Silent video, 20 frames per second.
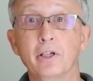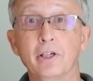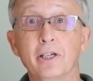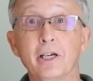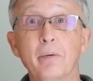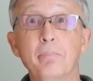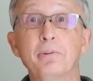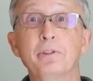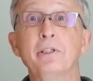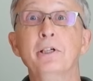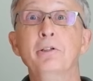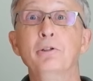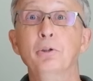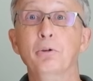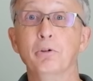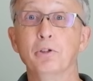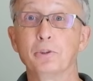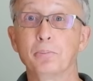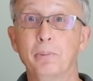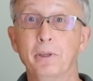The captain,
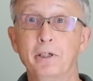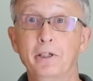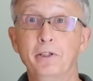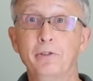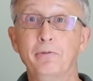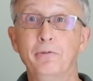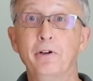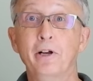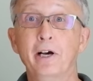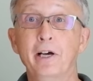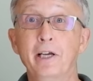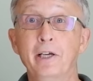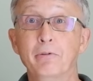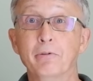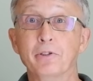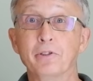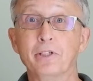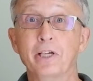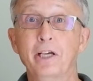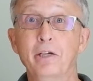who was pilot
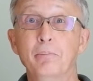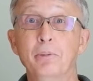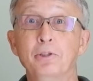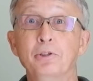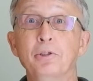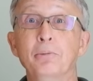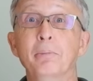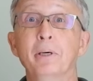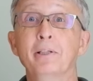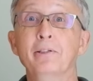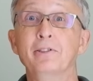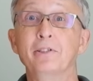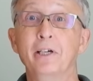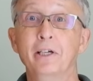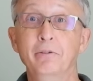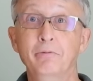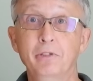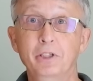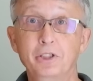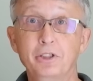flying, was able to
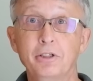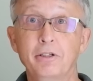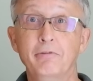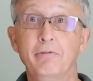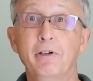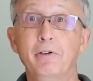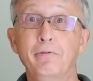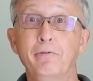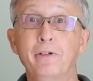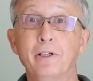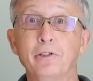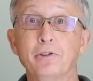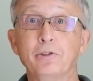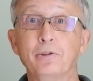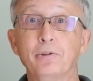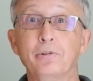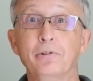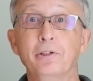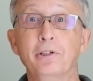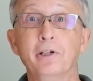maintain visual
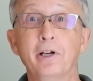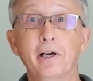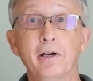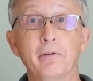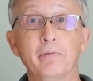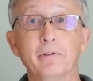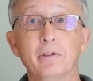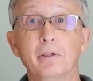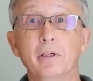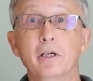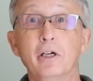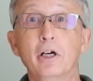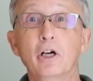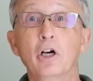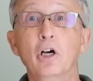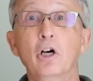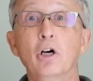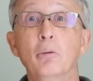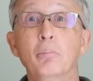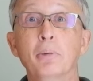reference to the ground,
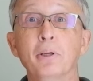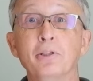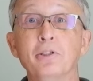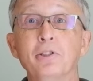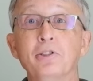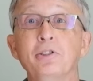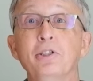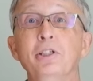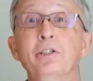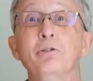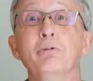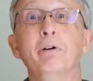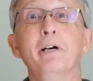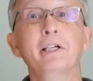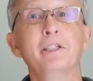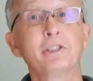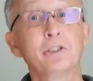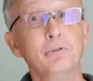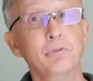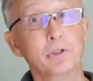but the
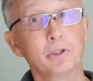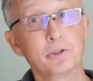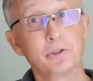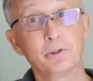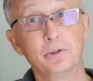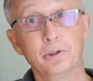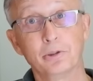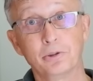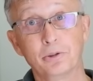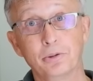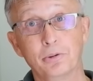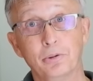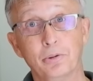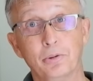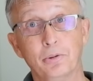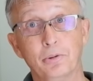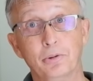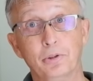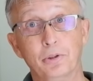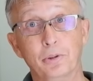situation was not so
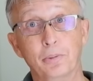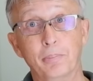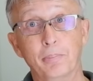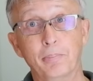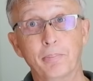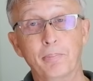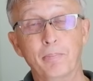good.